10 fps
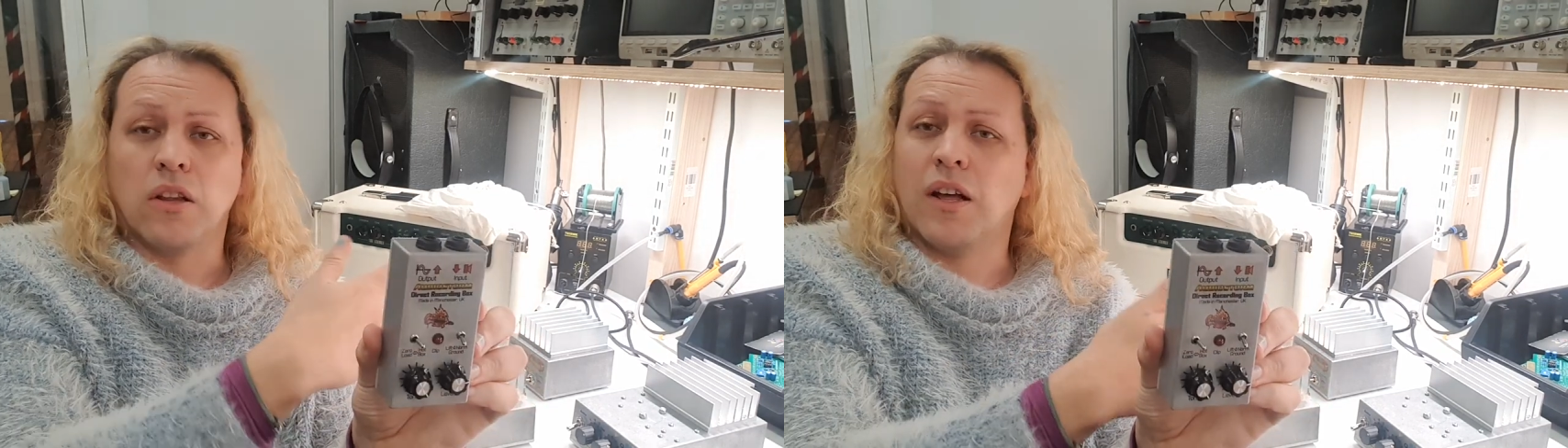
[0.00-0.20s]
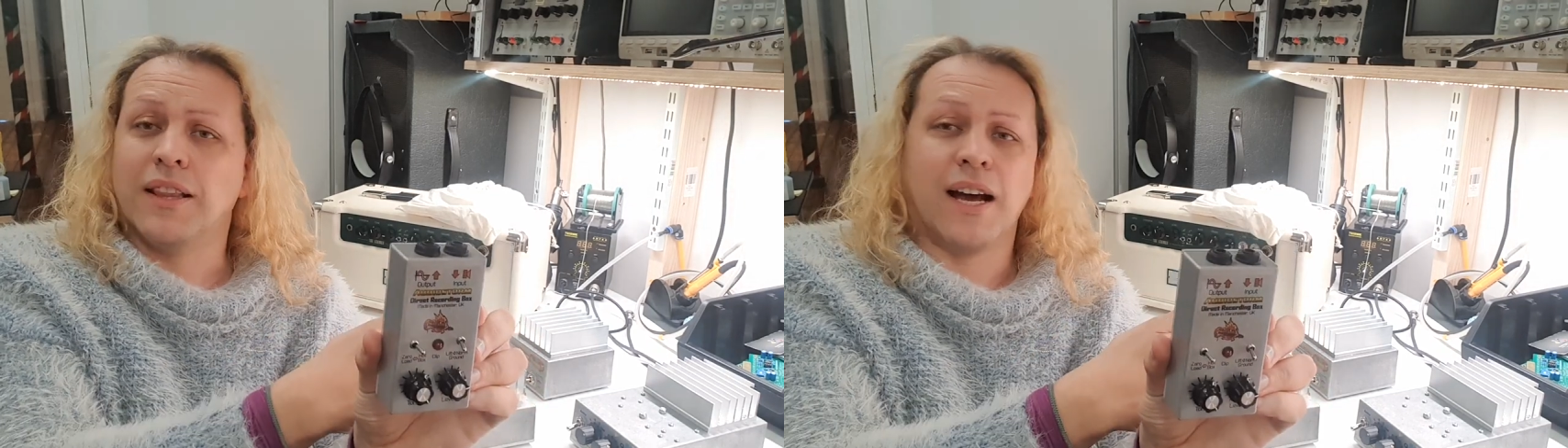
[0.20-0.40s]
A
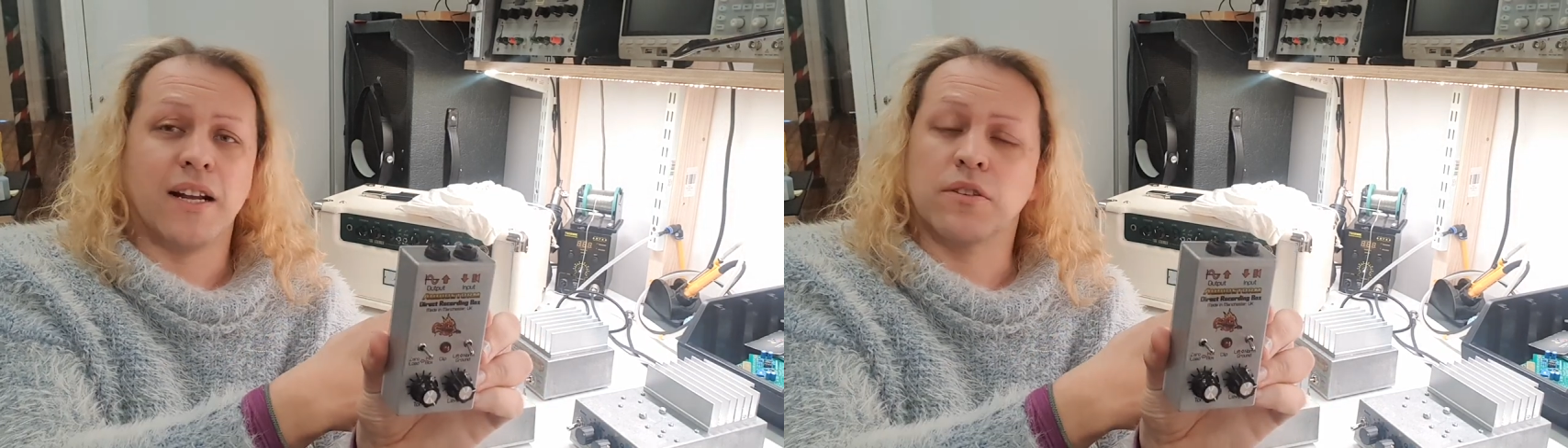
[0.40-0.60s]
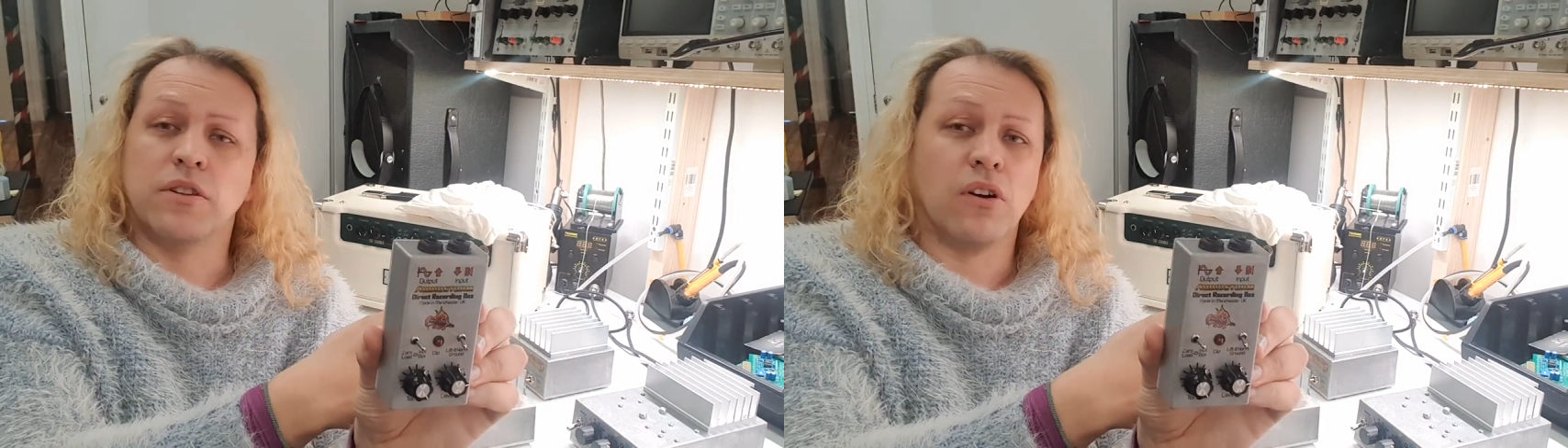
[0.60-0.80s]
lot of
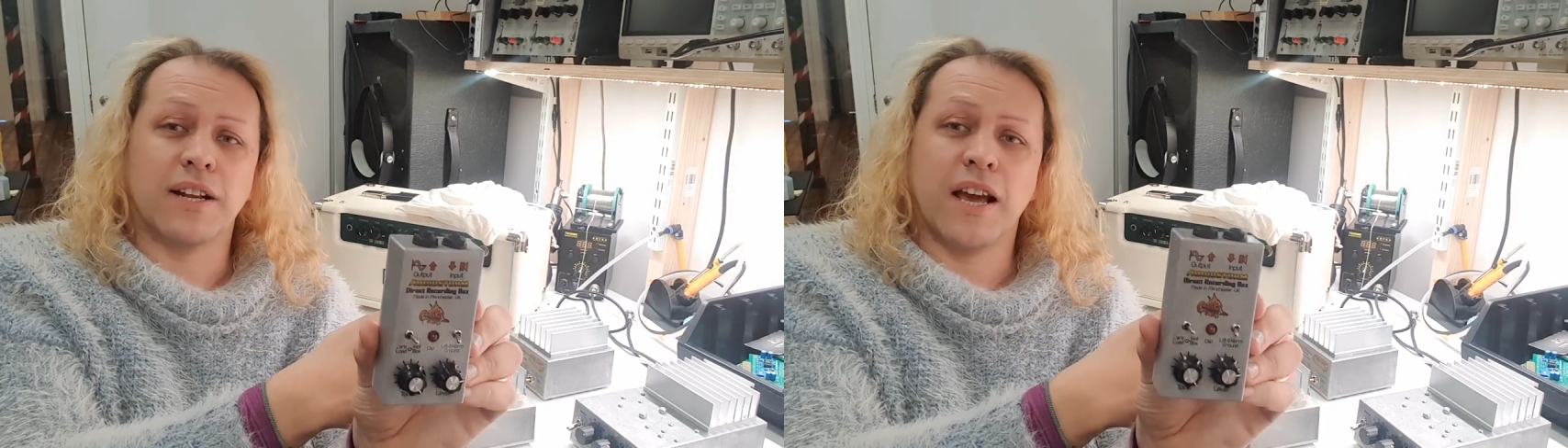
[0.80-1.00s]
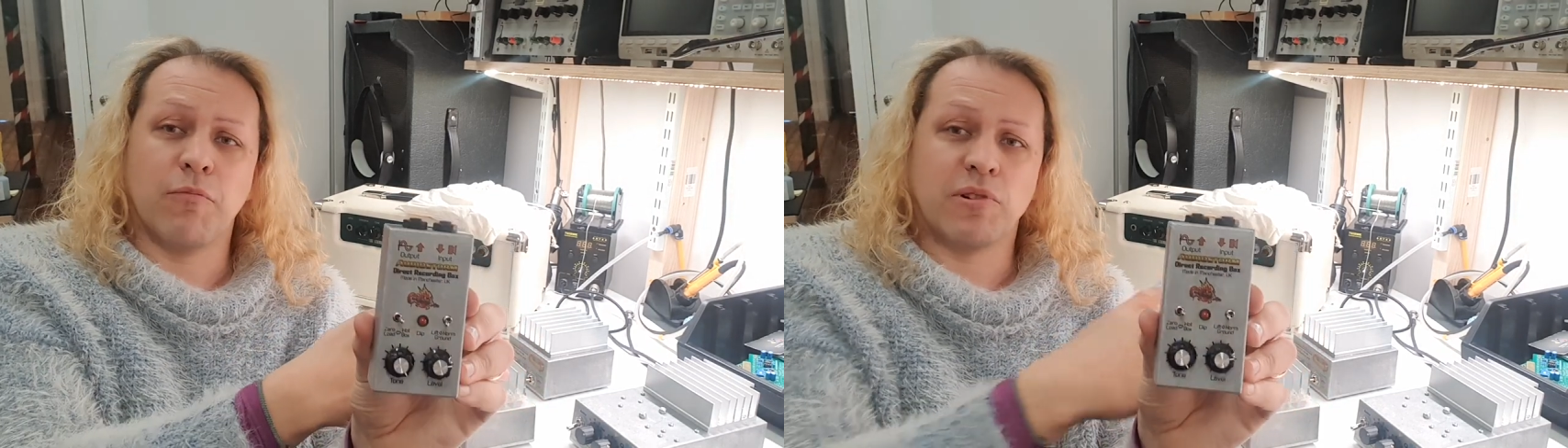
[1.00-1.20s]
line out's not
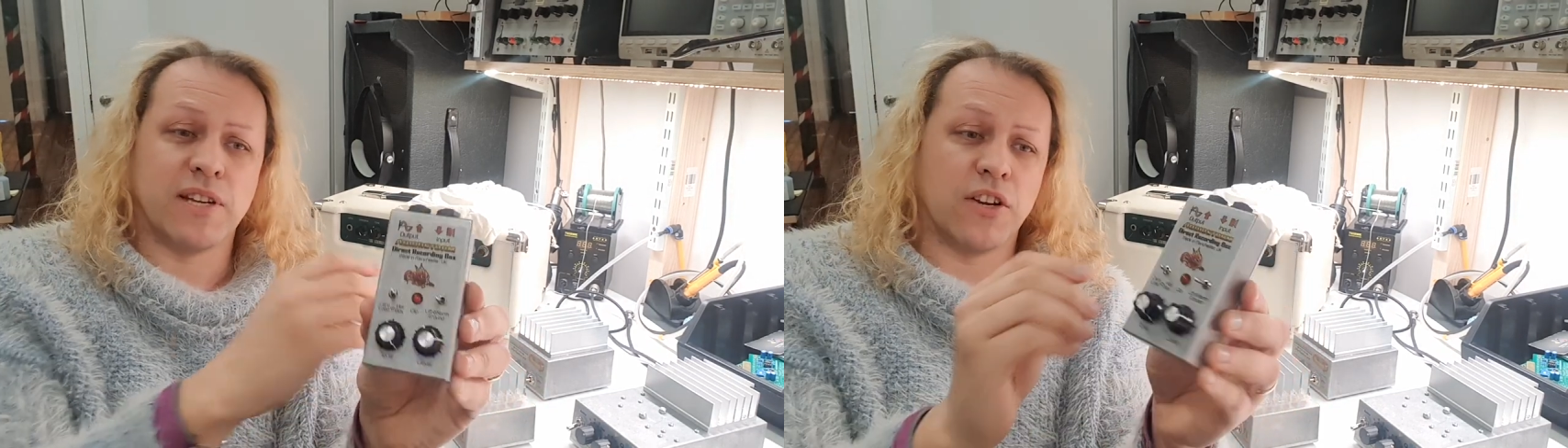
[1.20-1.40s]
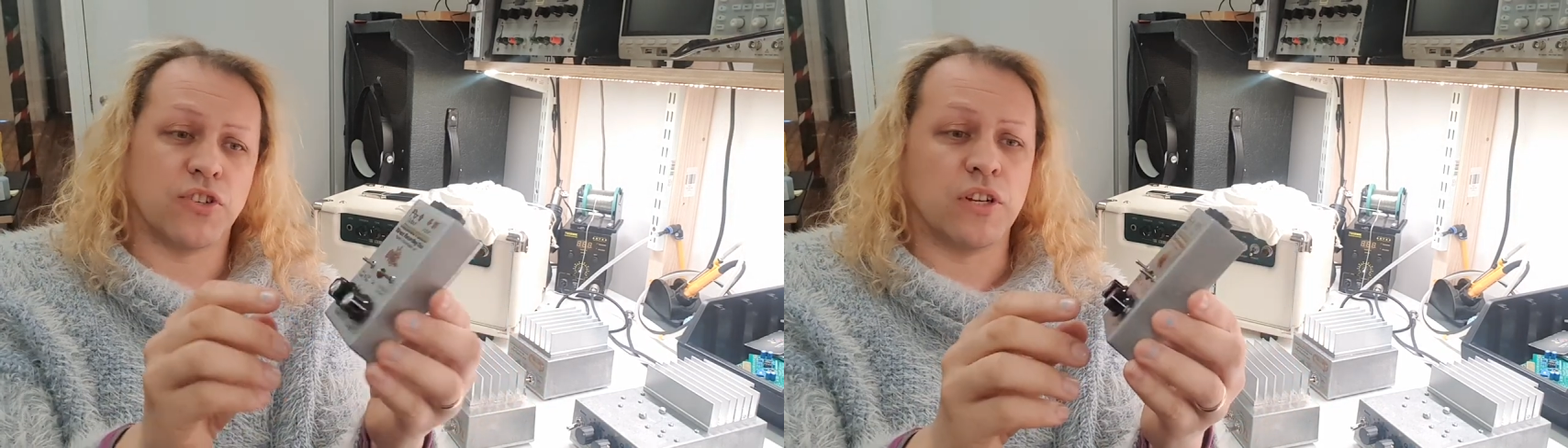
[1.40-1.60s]
going to have
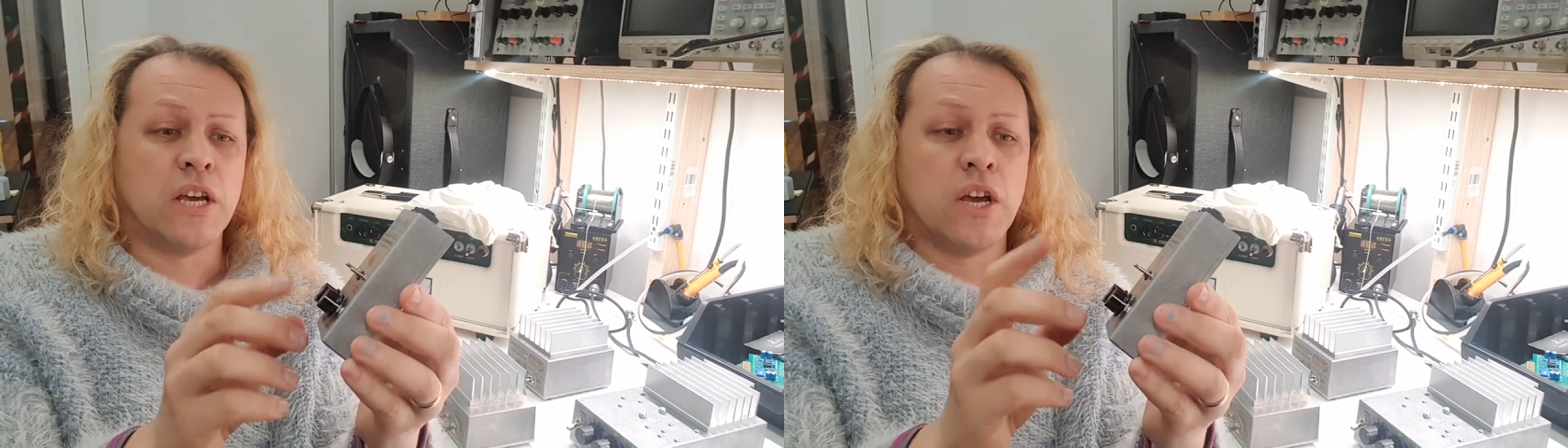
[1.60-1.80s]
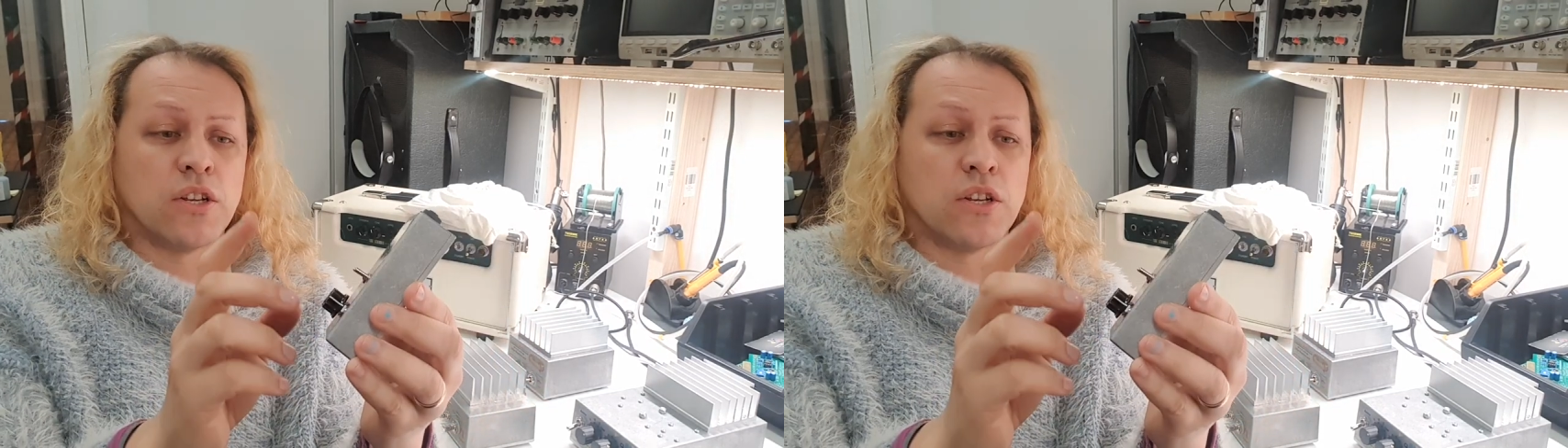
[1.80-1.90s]
protection.